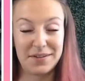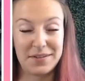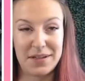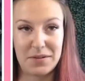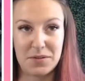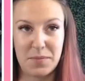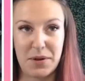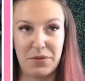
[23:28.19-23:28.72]
That
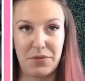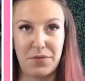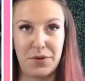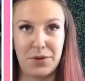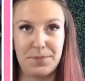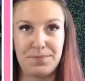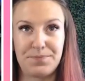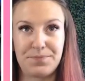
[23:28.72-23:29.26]
was a
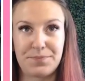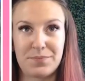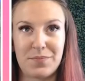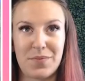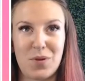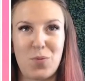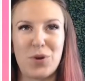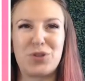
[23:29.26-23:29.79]
mouthful.
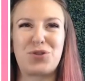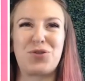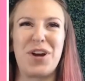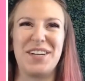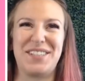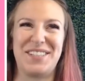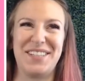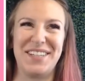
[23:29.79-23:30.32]
We're
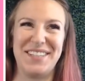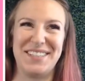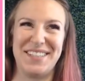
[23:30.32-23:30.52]
trusting,